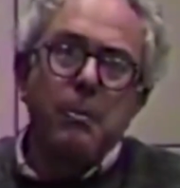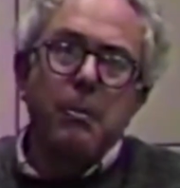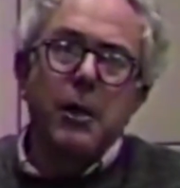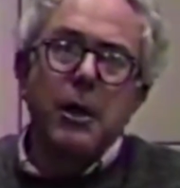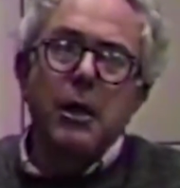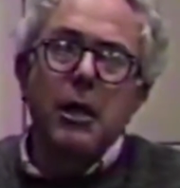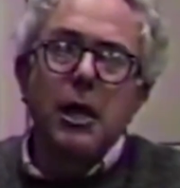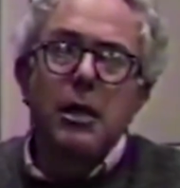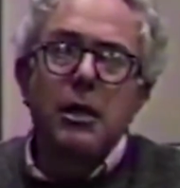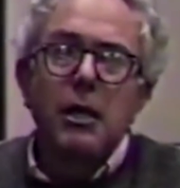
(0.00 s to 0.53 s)

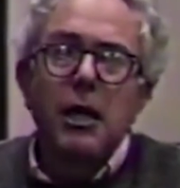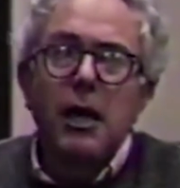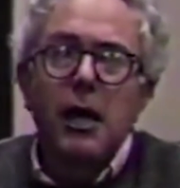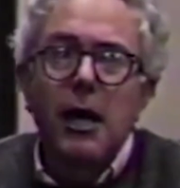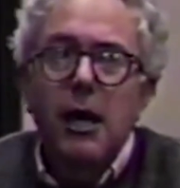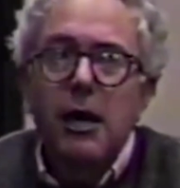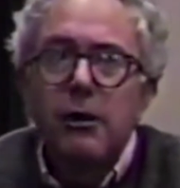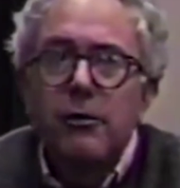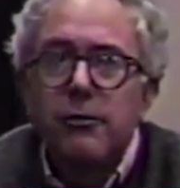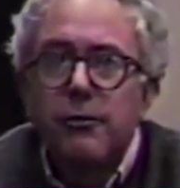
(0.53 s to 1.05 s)
But then you
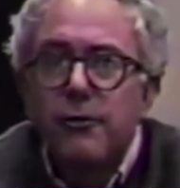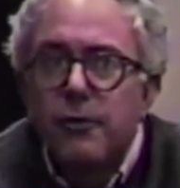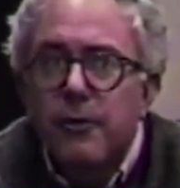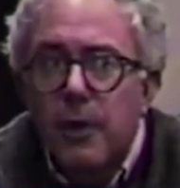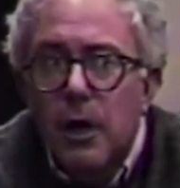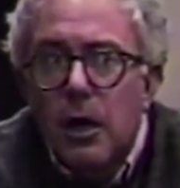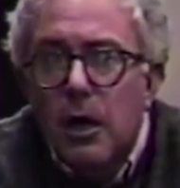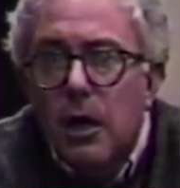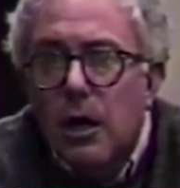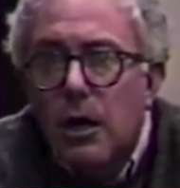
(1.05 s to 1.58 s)
have
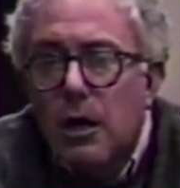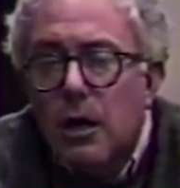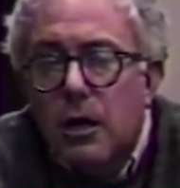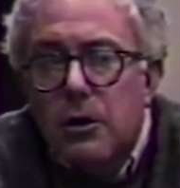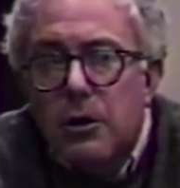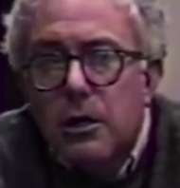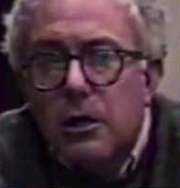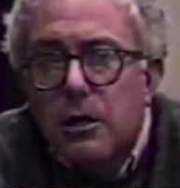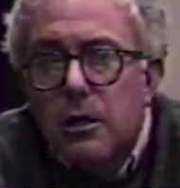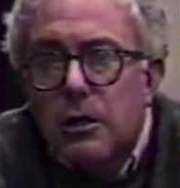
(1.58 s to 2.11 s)

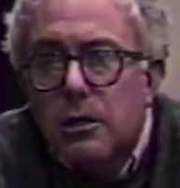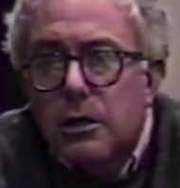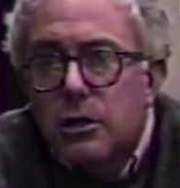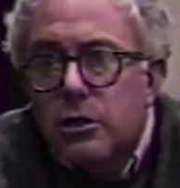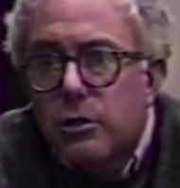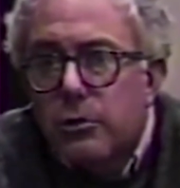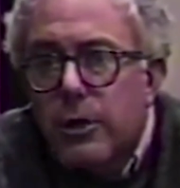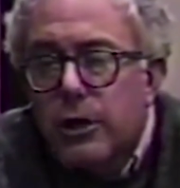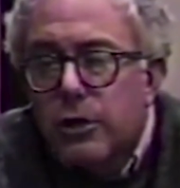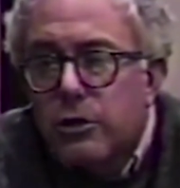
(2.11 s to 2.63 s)
other
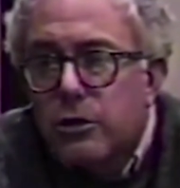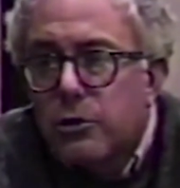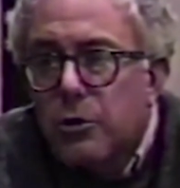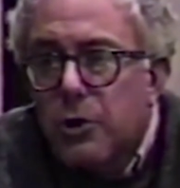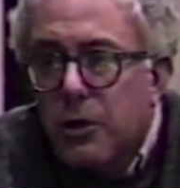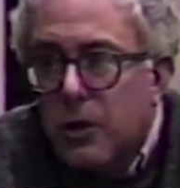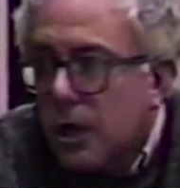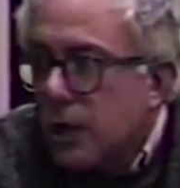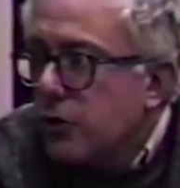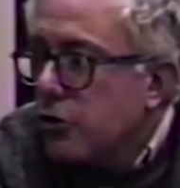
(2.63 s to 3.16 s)
situations
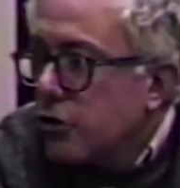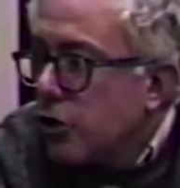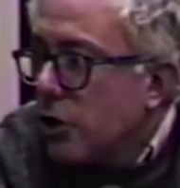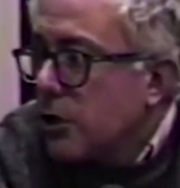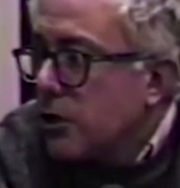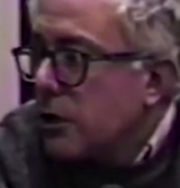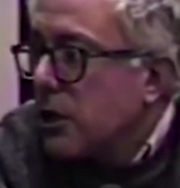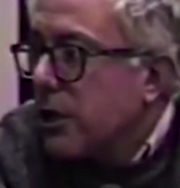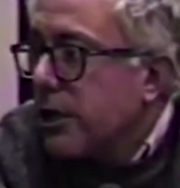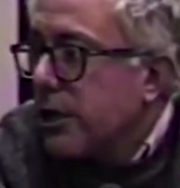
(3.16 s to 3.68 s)
where things
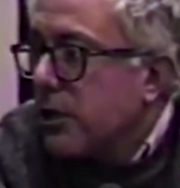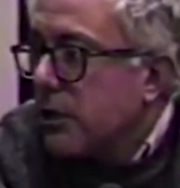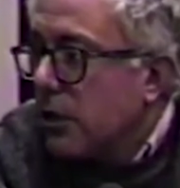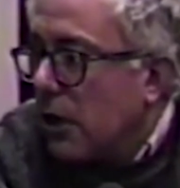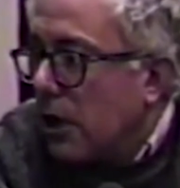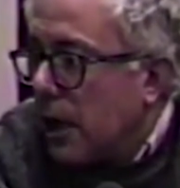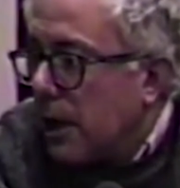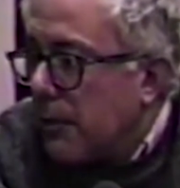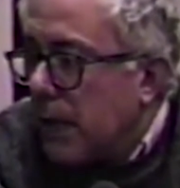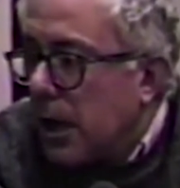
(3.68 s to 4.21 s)
just take
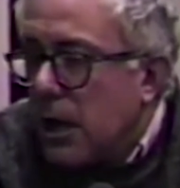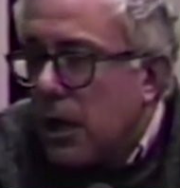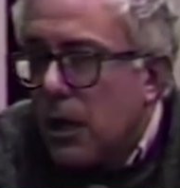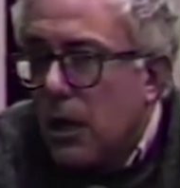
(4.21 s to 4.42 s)
time.